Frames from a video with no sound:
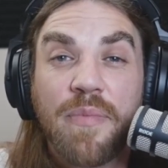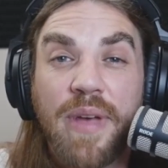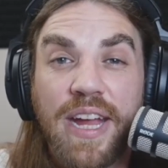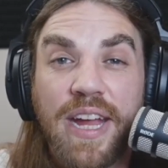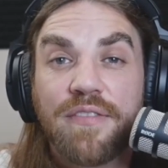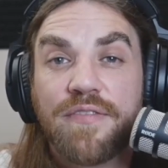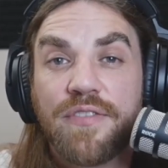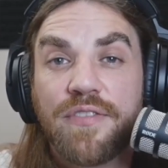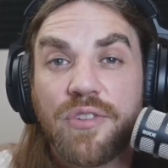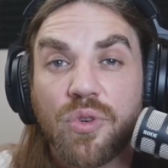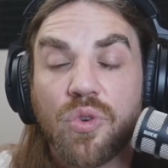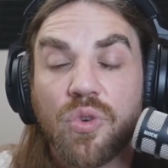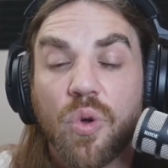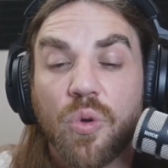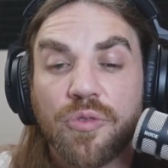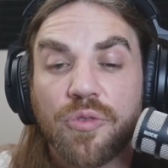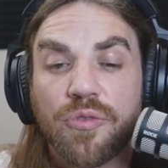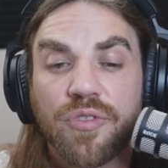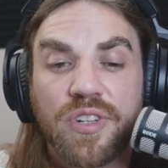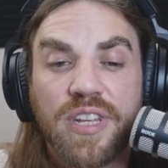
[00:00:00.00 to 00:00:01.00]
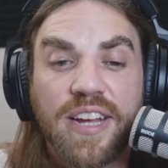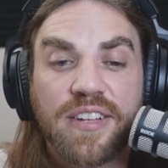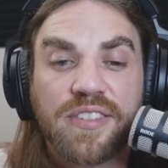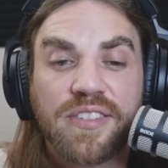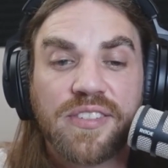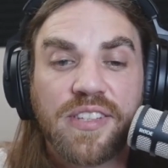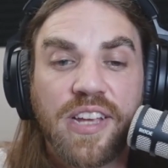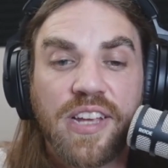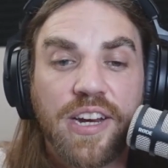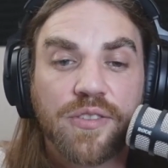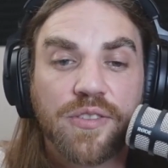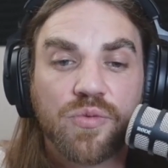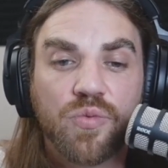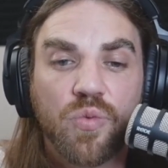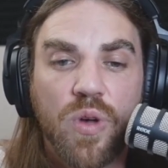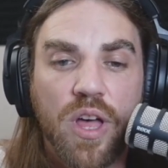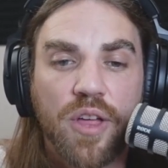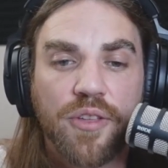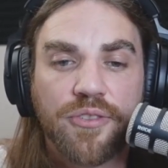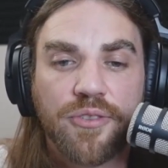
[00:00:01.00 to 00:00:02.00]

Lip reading: made field goals for Texas State as well.